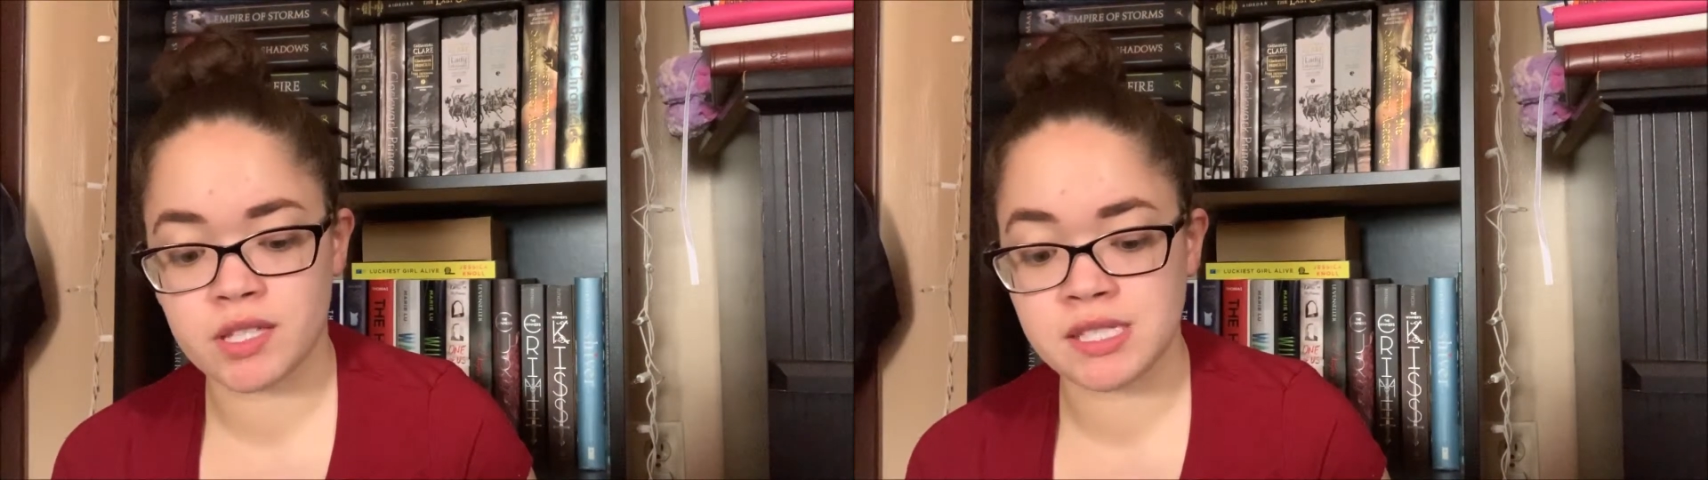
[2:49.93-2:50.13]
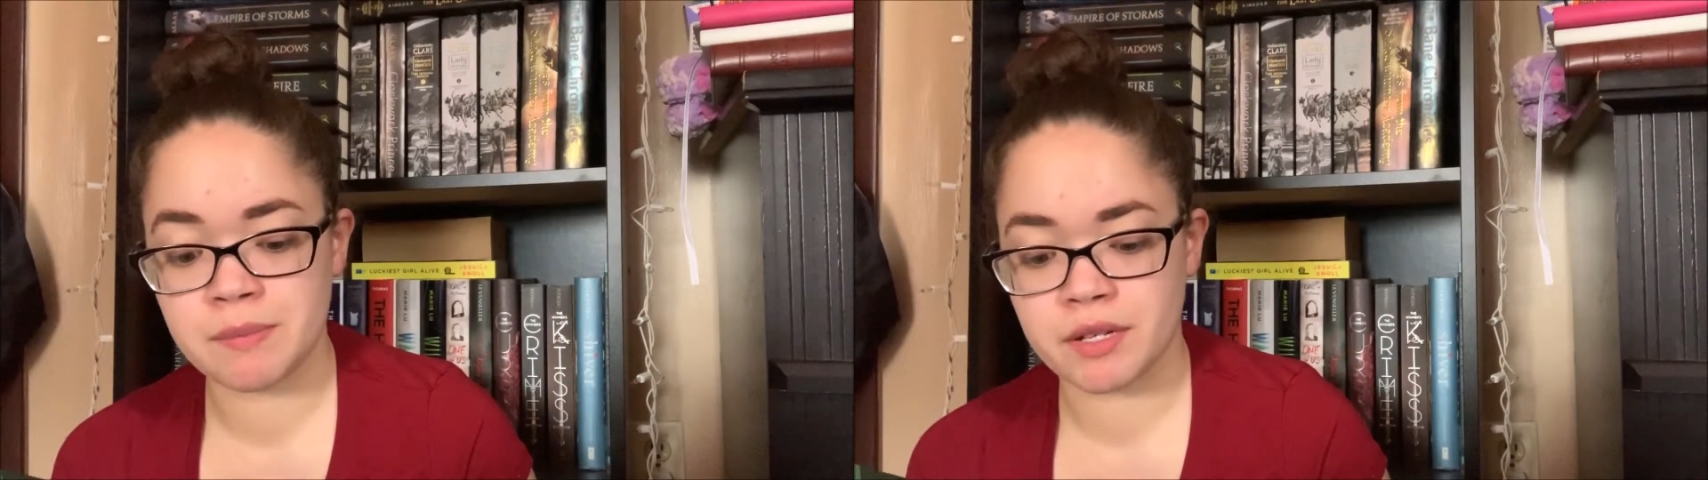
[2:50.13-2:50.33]

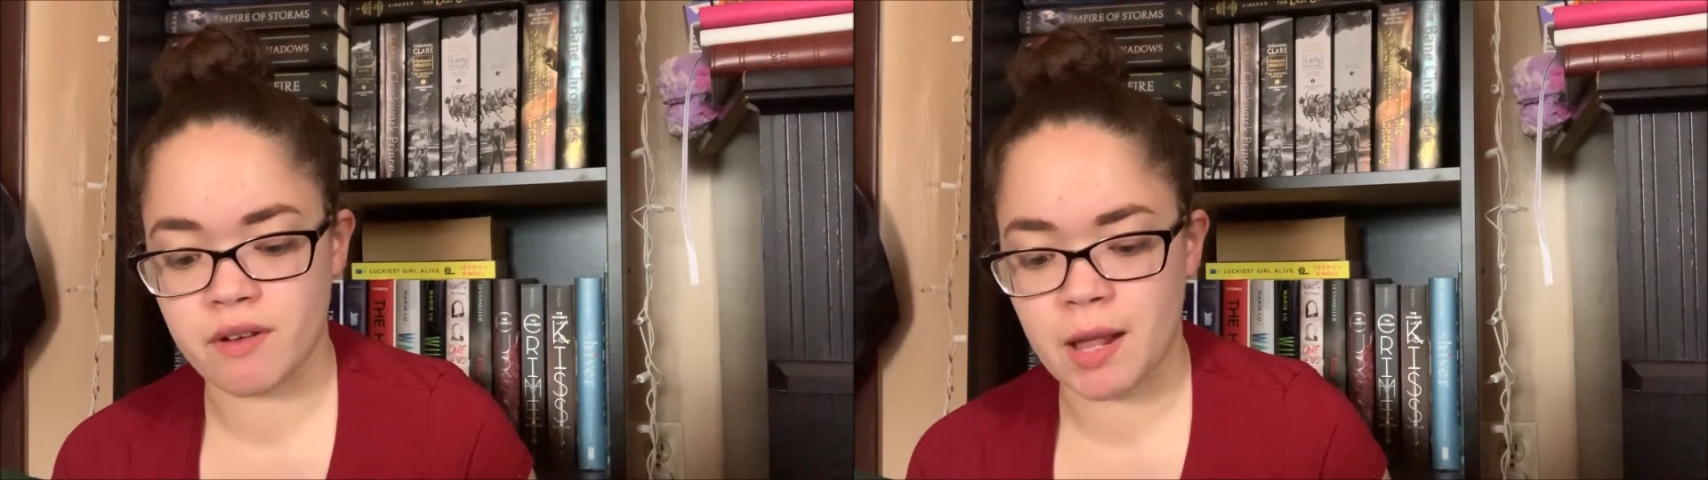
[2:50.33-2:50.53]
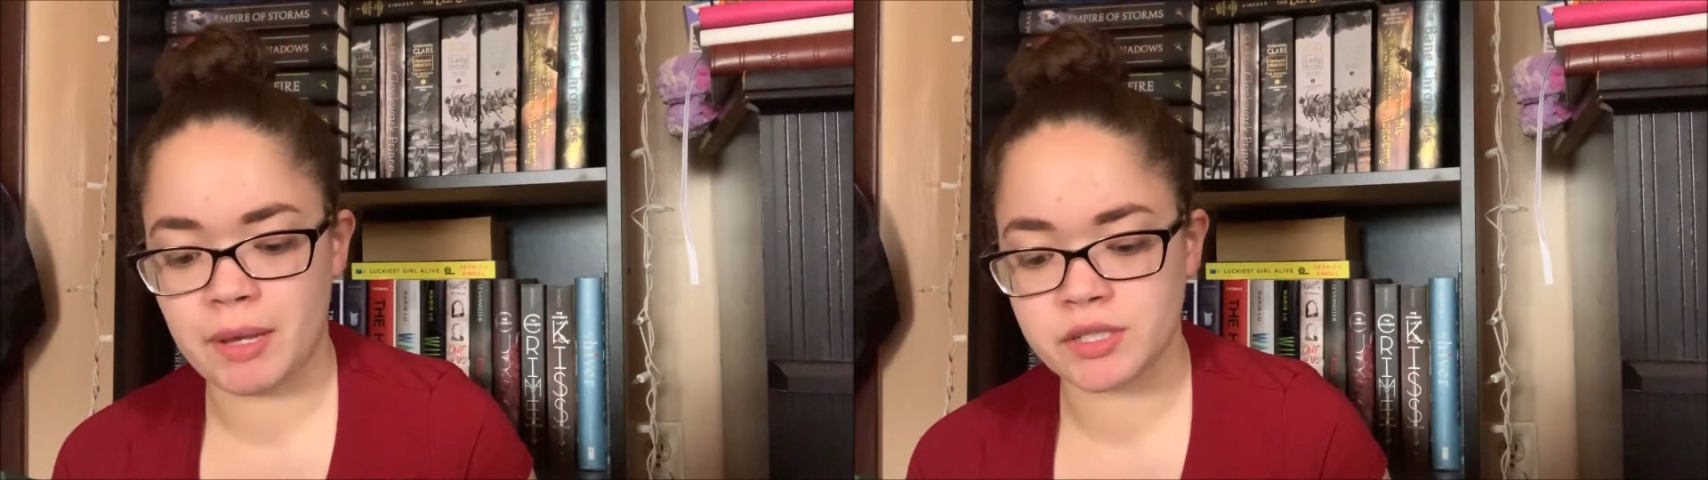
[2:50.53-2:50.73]
the demon
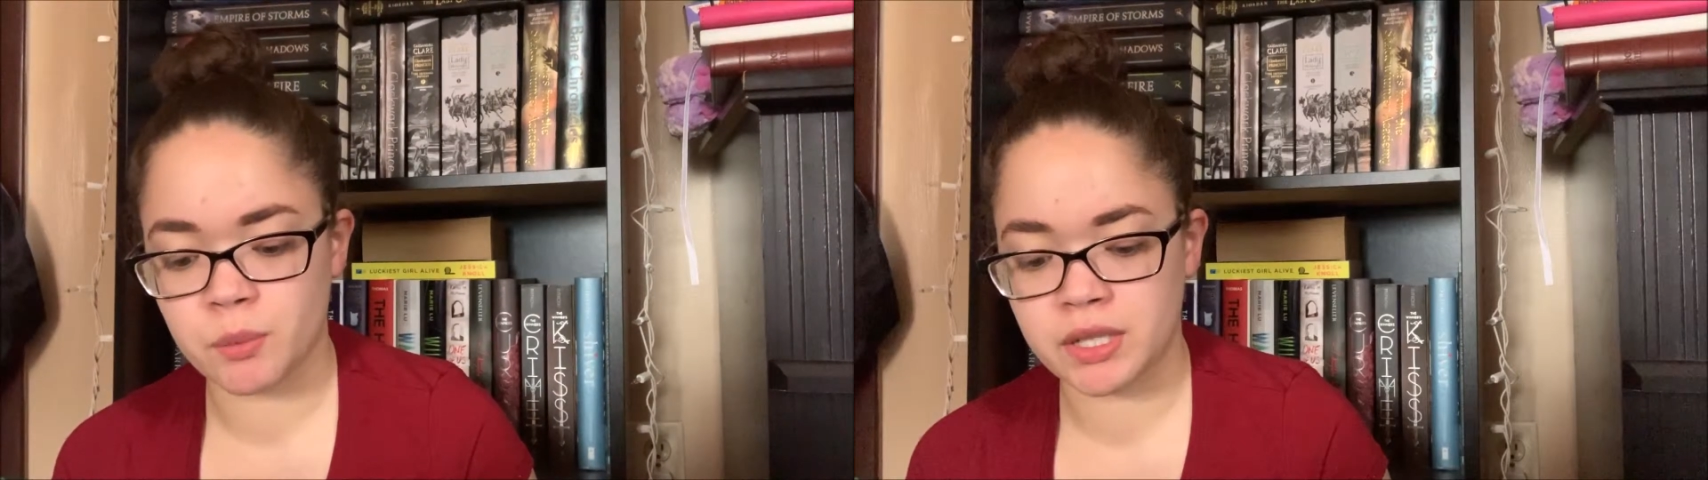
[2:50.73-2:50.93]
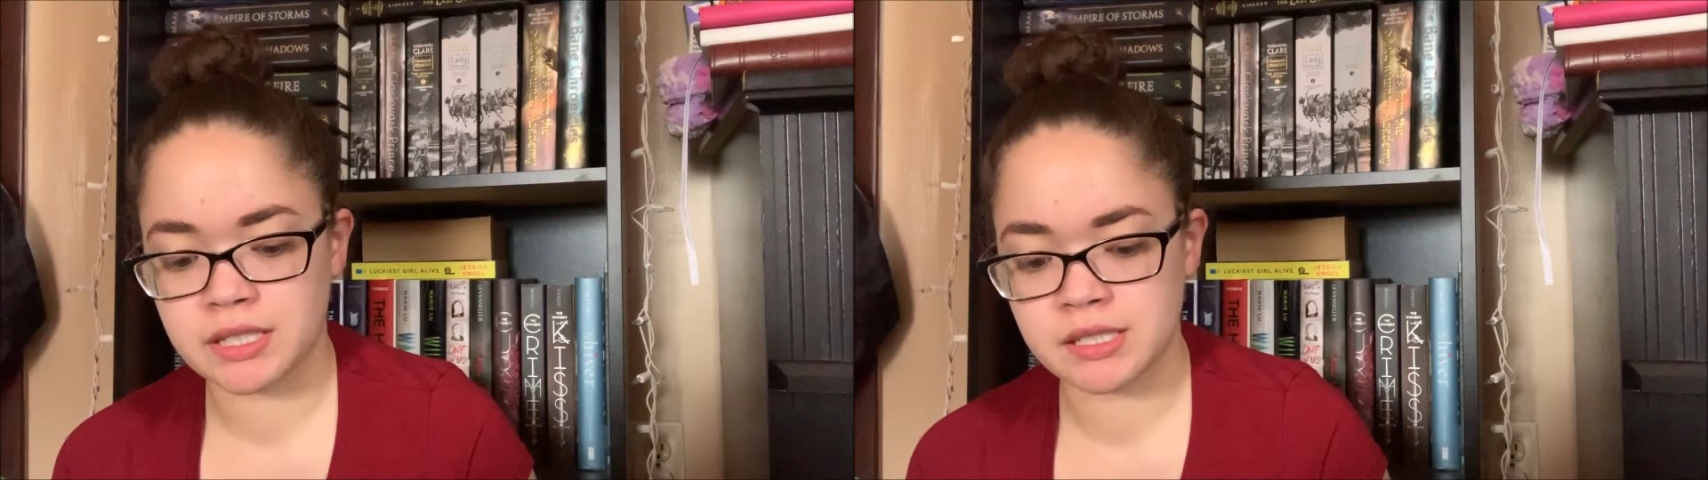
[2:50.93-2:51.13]
realm under
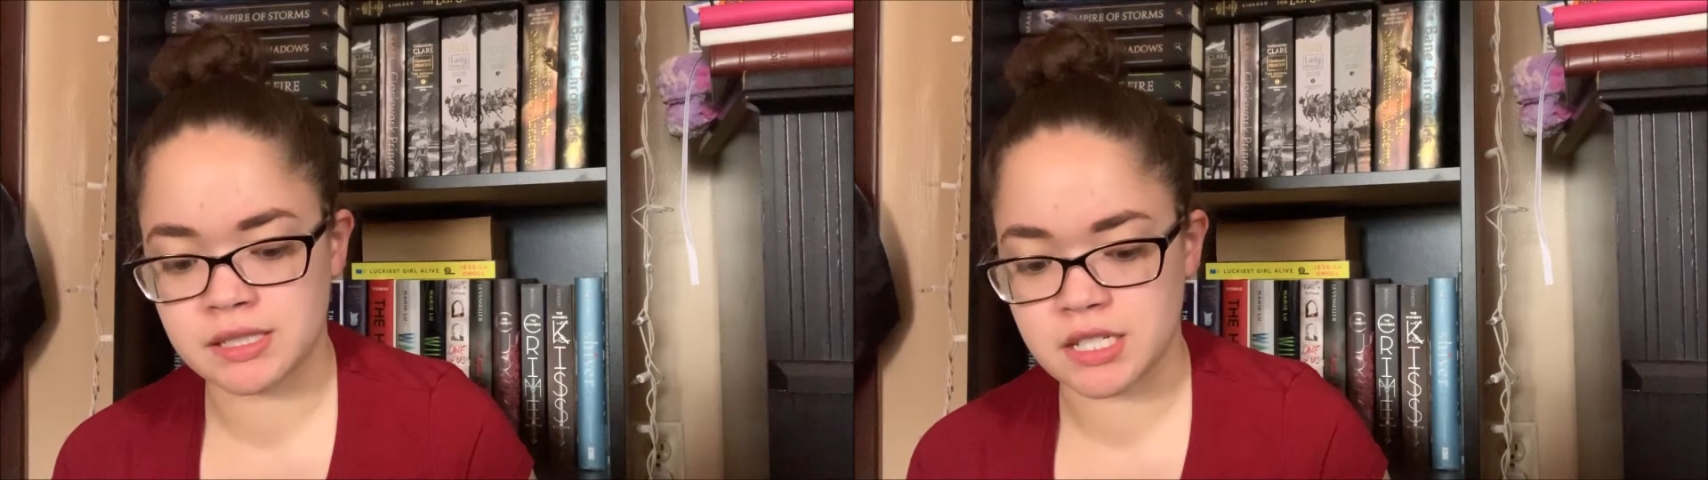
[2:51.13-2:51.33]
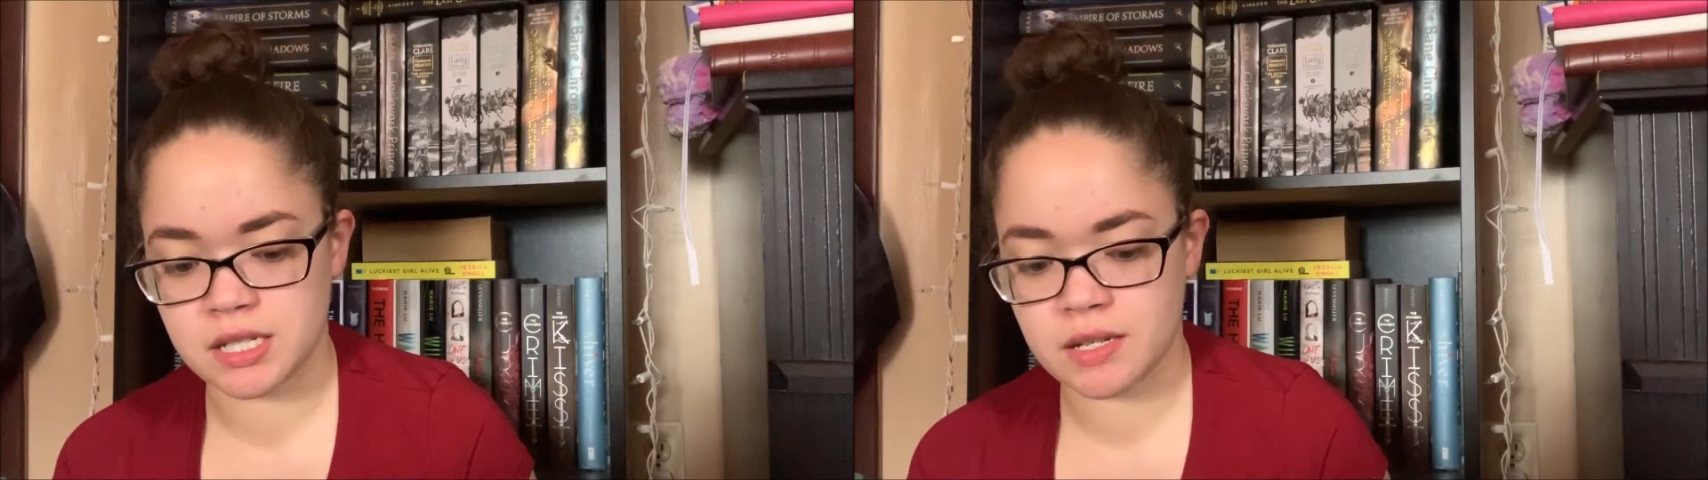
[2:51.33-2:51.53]
one
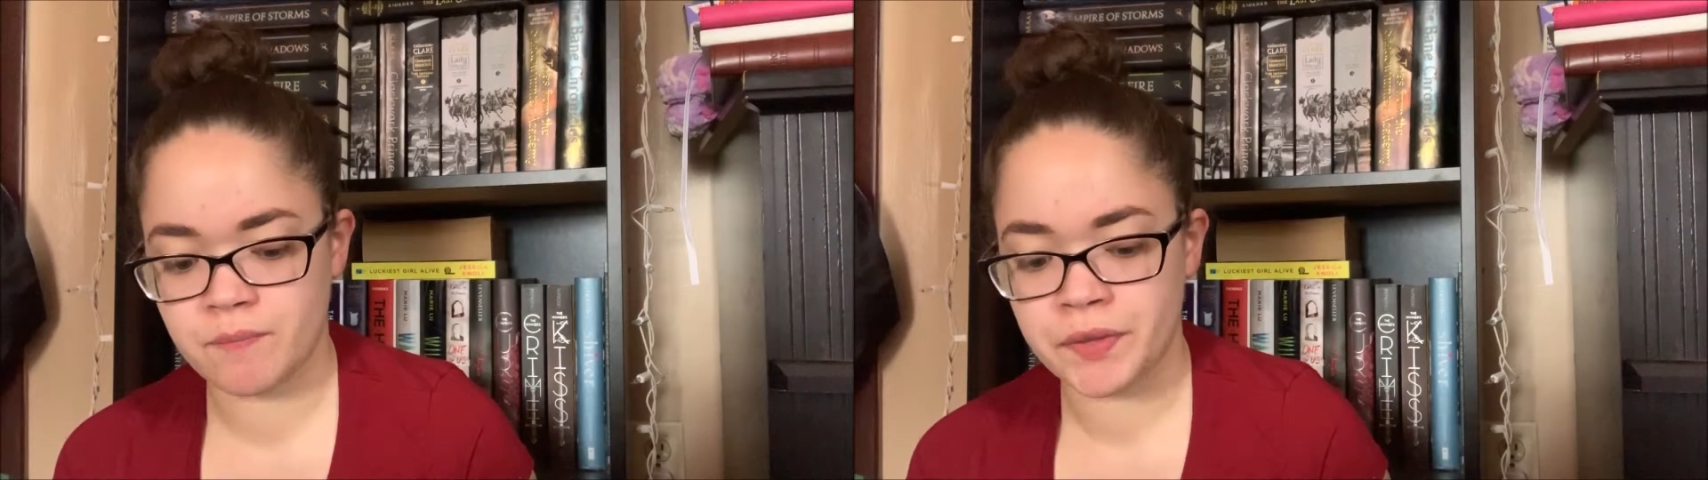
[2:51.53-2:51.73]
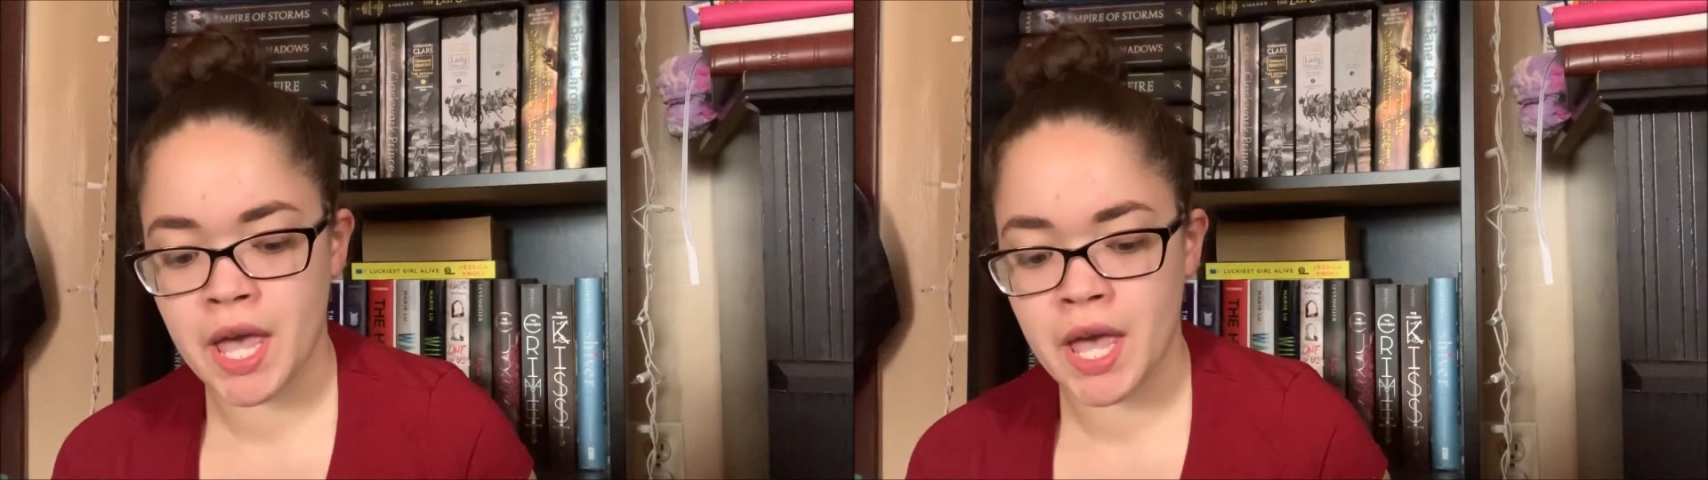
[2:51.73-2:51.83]
condition.